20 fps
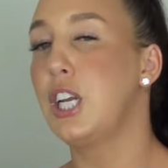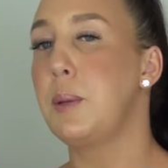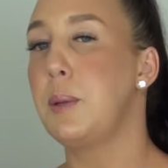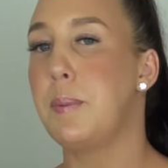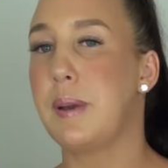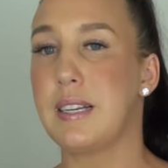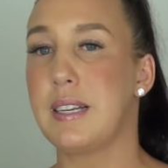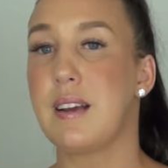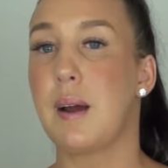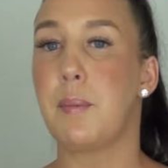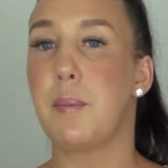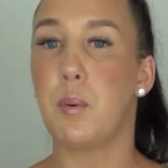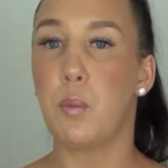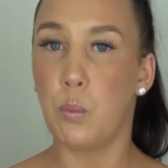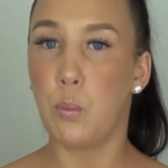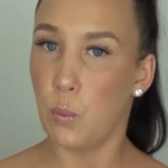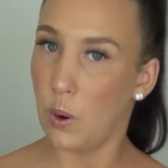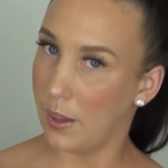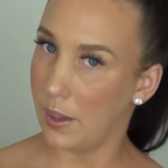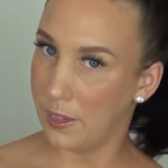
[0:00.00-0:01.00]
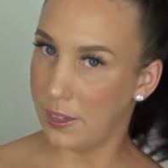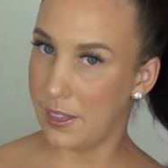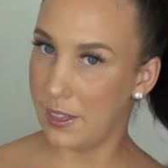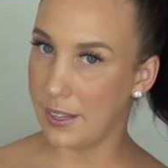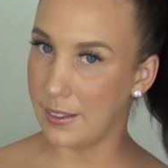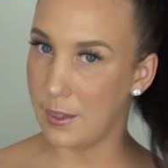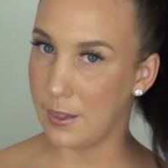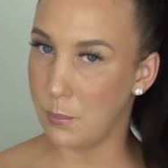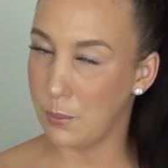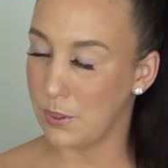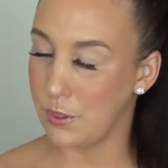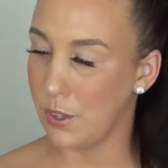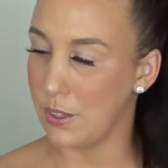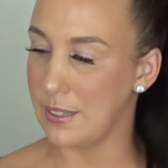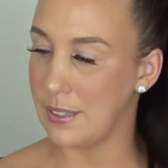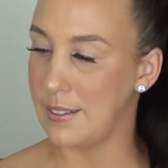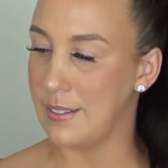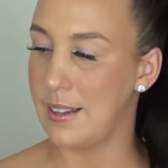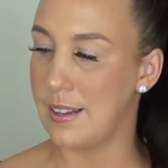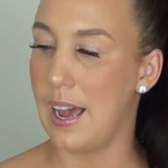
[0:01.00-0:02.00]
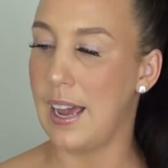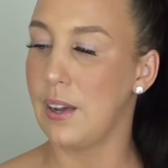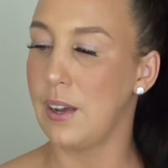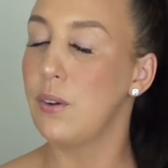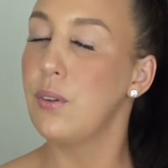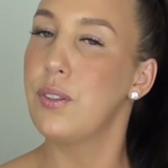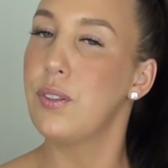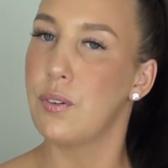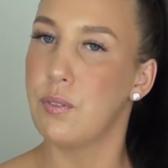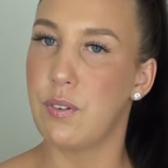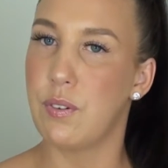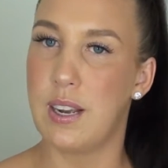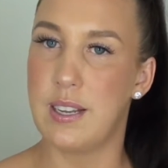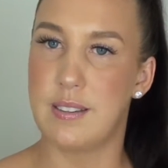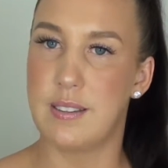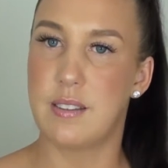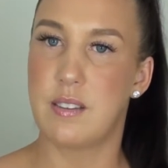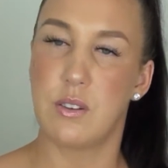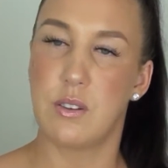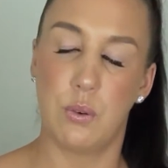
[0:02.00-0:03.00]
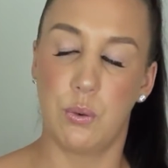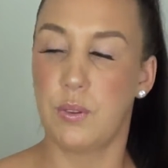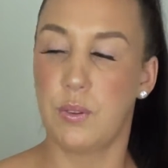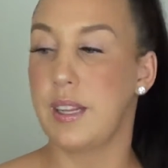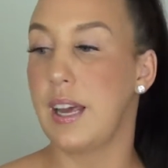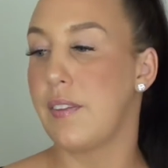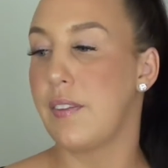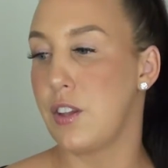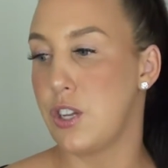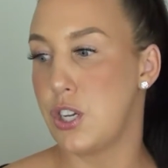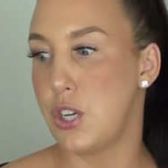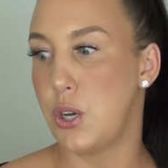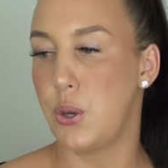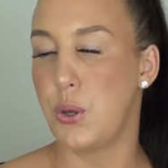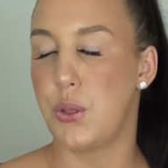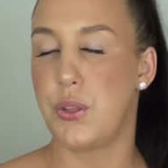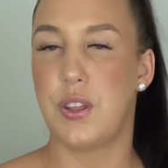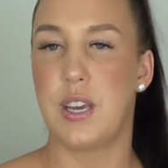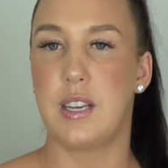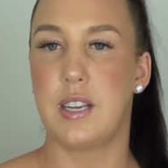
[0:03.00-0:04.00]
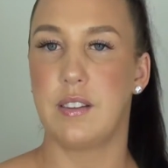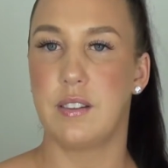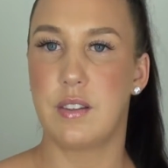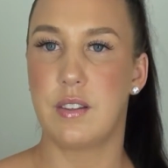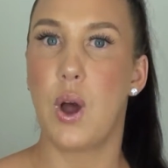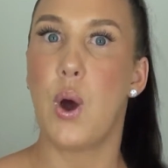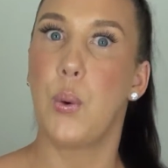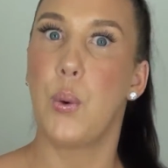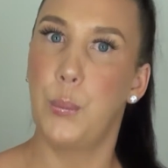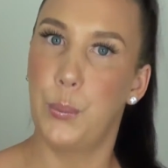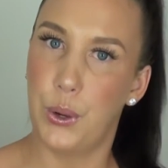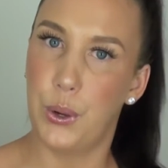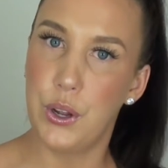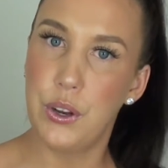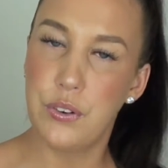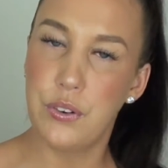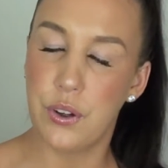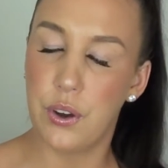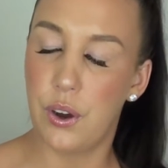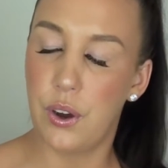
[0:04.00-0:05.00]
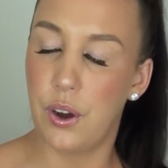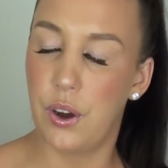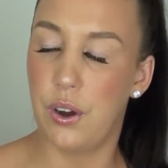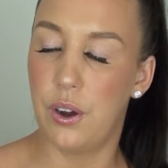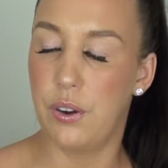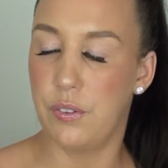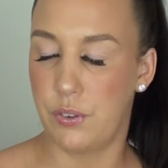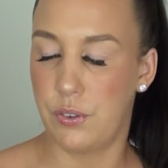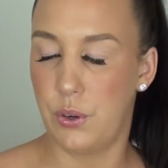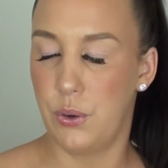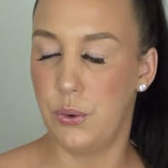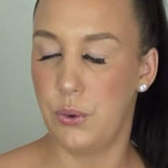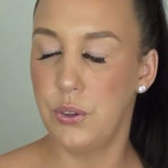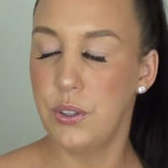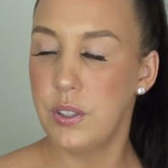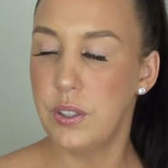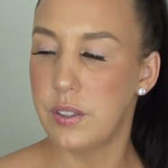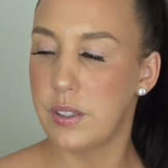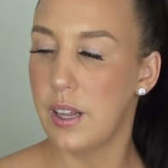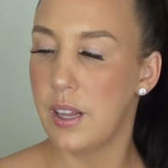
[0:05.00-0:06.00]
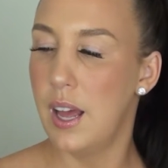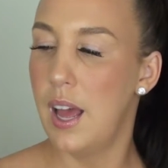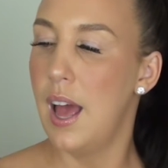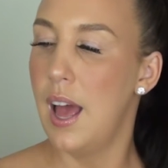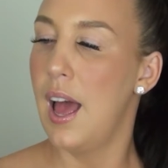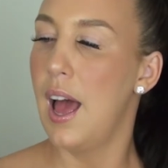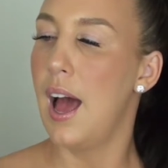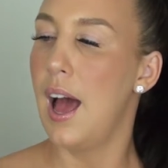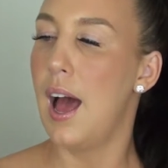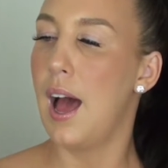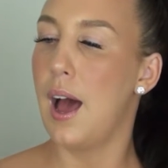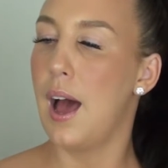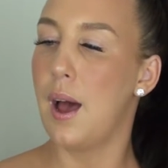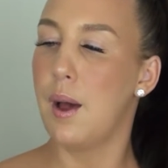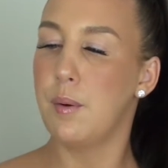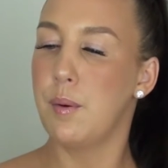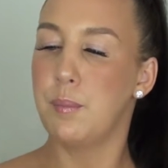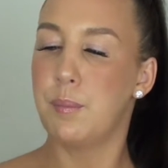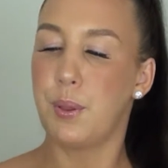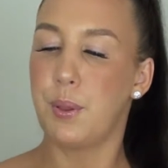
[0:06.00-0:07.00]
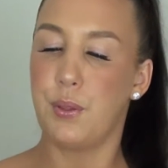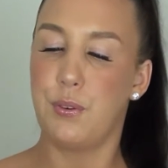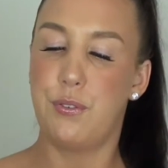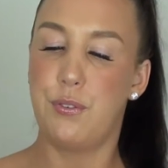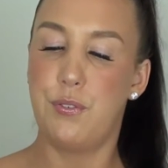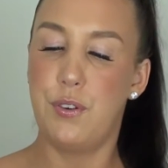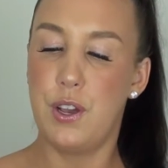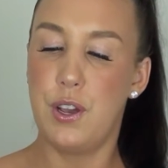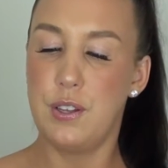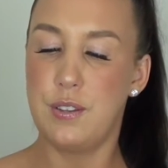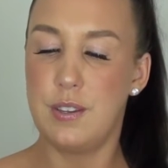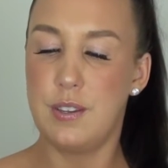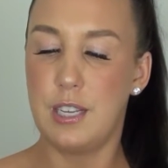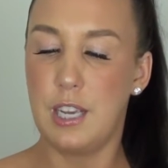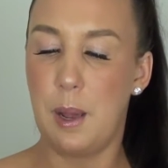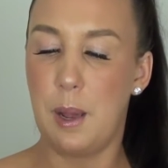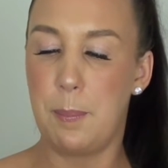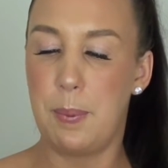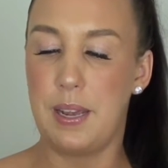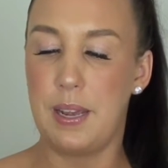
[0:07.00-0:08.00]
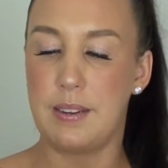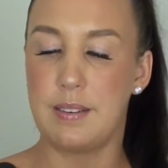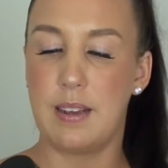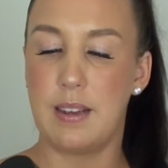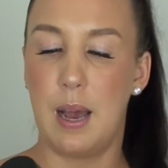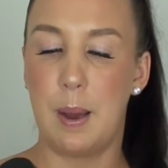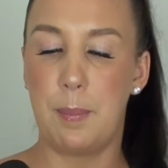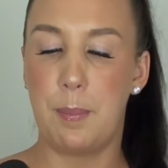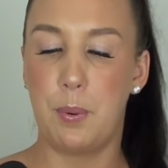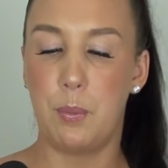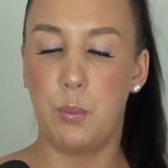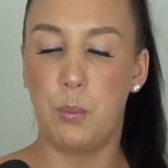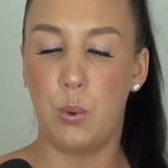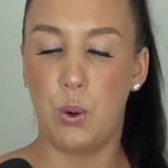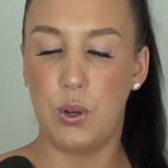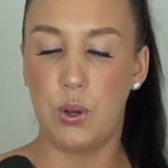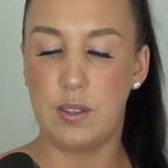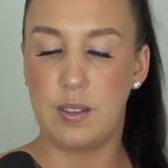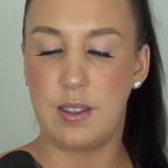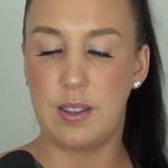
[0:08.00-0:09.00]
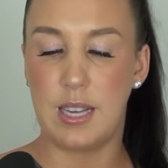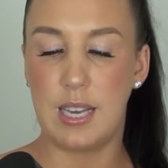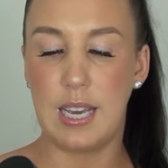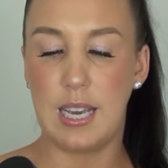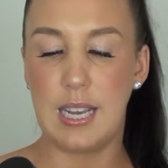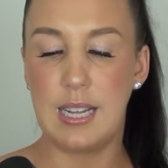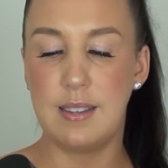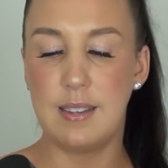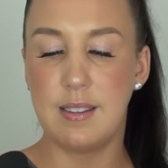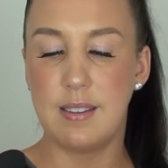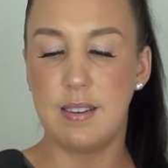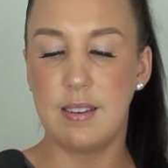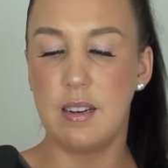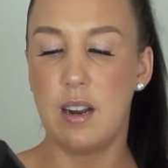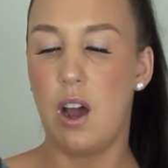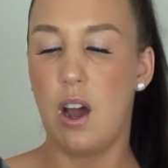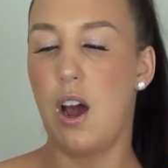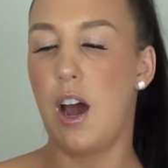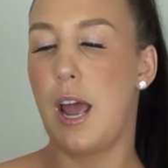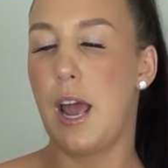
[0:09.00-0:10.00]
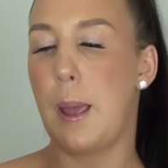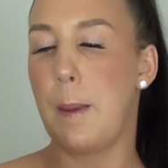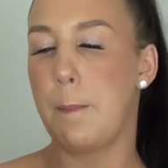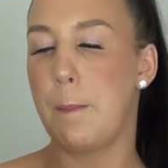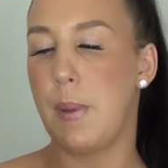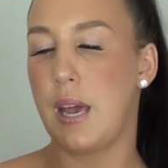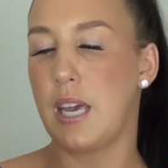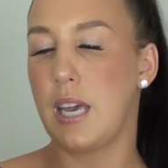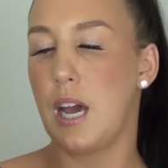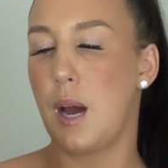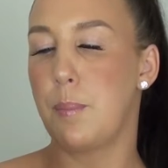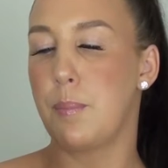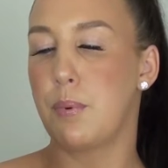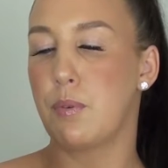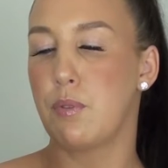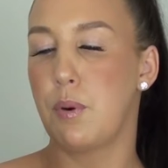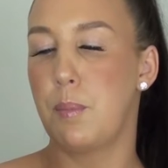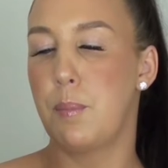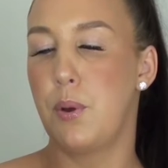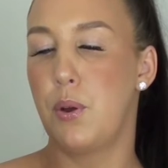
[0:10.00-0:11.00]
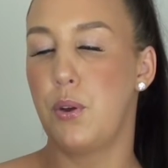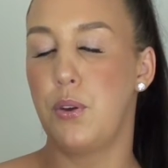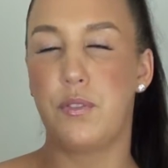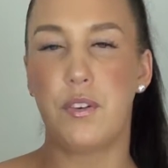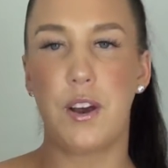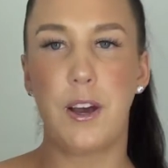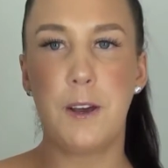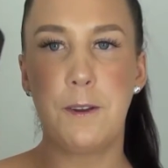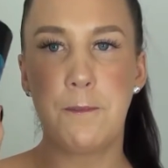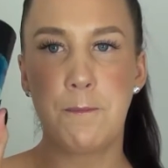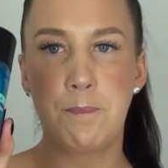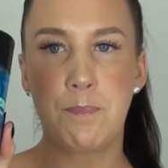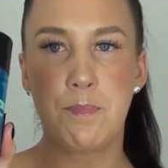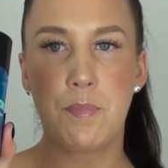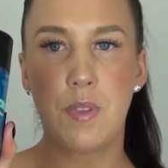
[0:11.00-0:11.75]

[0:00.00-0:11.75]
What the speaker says: only picked up one thing that was on sale. The rest, or the other two things, weren't, of course. But the first thing I picked up was the Instant Eye Makeup Remover.